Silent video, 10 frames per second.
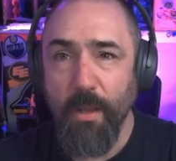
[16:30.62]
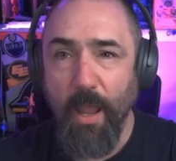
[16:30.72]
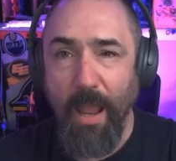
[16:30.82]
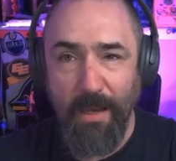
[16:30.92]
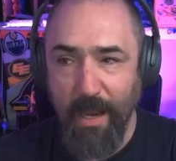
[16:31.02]

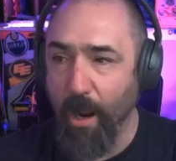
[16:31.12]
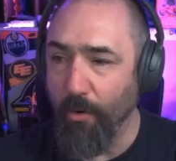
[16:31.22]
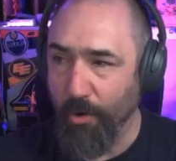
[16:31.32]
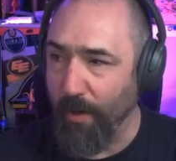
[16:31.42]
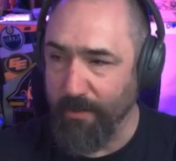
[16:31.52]
and now
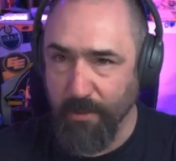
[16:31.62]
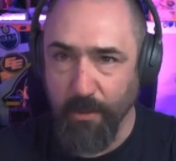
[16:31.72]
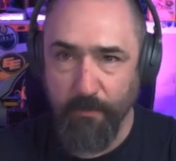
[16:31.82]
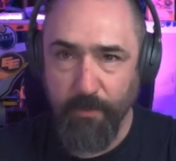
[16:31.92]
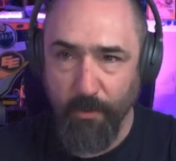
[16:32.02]
you're at
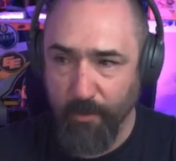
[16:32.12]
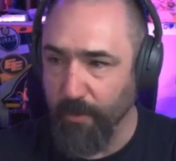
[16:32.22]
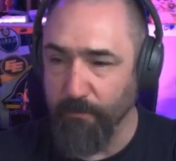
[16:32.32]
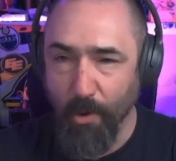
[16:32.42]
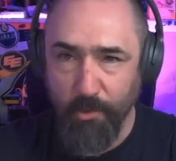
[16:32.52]
the, you know,
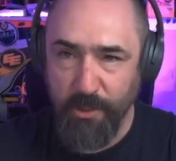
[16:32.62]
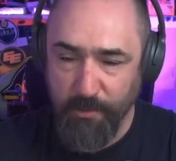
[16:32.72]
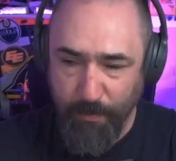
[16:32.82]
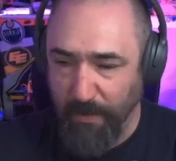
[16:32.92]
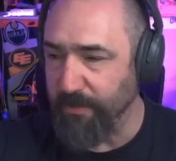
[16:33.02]
the most
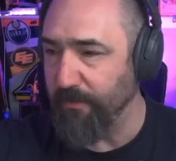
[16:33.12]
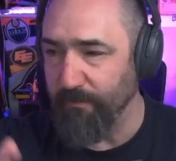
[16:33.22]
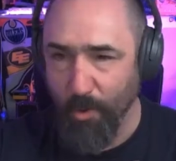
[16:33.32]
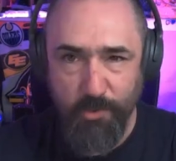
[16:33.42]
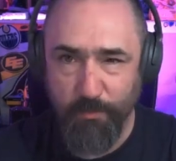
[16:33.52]
expensive,
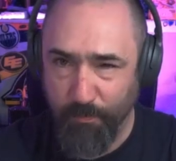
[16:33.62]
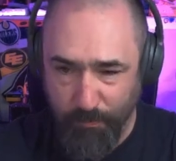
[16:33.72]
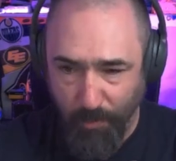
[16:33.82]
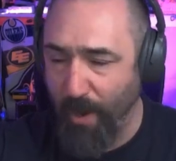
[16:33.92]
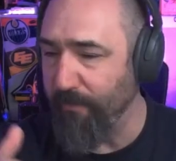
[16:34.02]
most
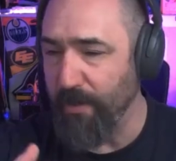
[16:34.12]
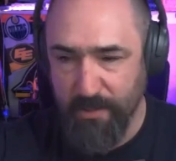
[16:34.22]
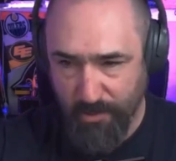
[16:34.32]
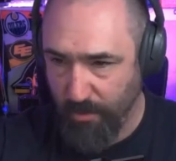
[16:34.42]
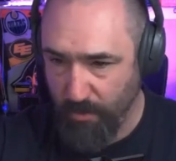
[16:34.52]

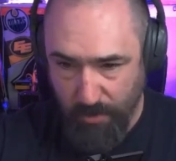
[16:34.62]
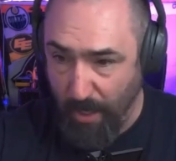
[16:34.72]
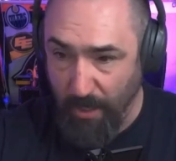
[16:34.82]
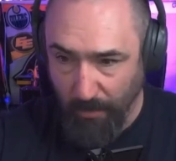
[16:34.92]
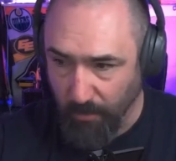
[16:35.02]
privatest
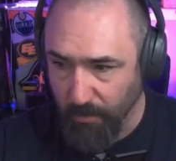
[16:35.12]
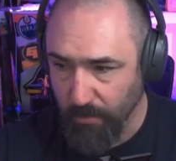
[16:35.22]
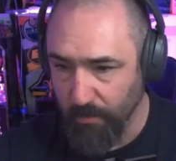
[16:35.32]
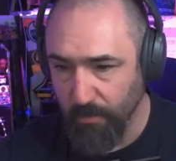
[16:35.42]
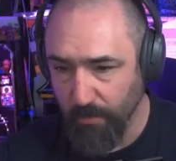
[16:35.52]
thing.
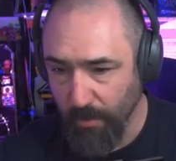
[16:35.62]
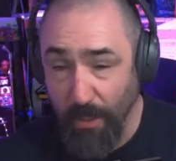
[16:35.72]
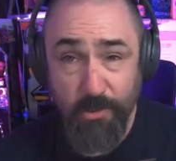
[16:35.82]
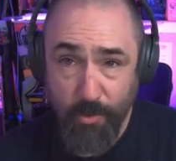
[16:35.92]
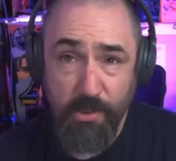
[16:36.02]
And
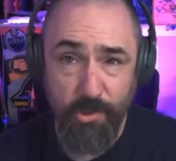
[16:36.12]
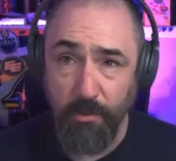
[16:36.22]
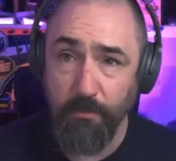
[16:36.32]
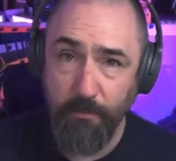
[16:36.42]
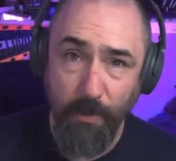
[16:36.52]
it's
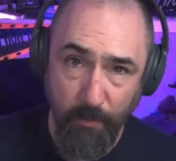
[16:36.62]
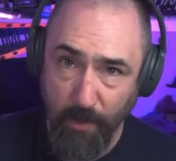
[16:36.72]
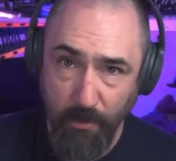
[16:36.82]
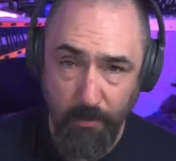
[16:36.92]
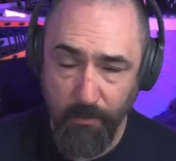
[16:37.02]
Christian, by the
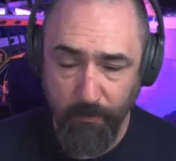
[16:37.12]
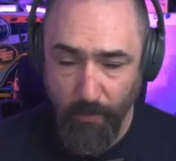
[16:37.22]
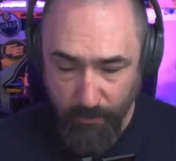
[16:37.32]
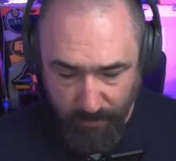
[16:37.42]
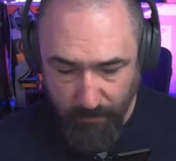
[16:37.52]
way. You
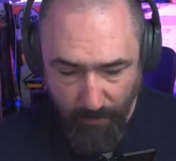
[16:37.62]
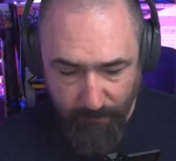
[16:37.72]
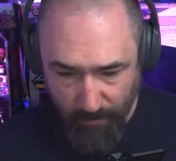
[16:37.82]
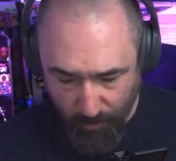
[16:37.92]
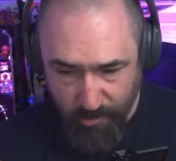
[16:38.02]
know, they have
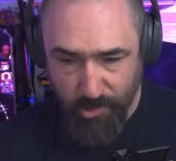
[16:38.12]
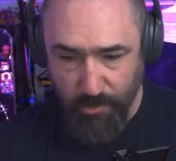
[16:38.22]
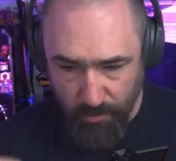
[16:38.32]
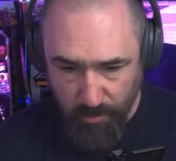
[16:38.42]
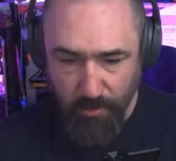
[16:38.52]
a Christian